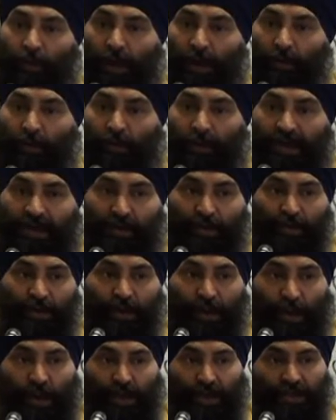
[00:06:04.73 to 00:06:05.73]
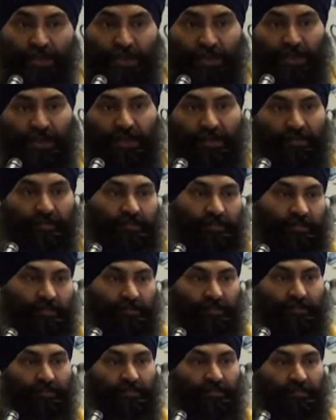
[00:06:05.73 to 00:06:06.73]
one way to talk to him,
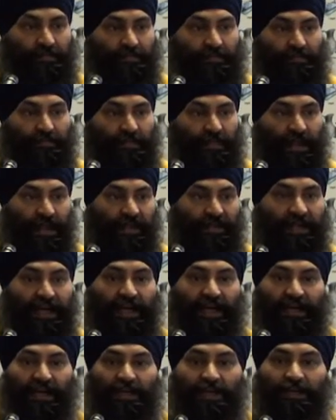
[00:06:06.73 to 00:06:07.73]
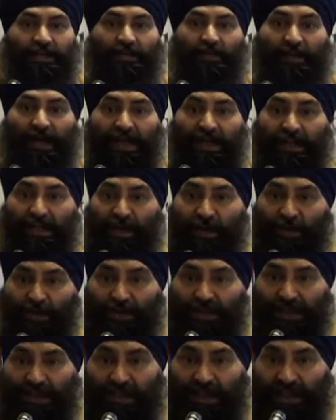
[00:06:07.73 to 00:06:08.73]
and that is by
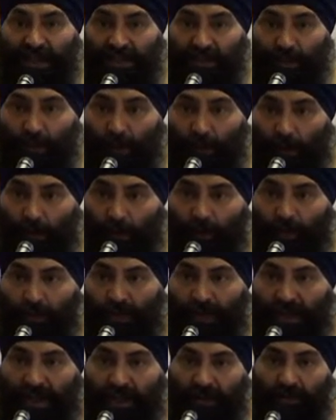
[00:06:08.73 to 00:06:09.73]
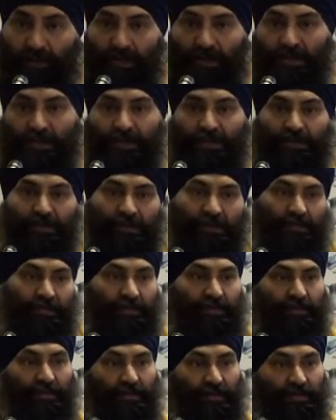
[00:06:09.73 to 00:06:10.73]
using his own language.
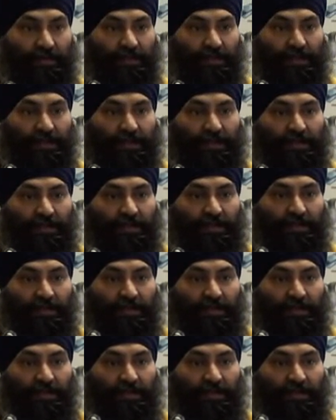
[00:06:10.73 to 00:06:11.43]
Okay?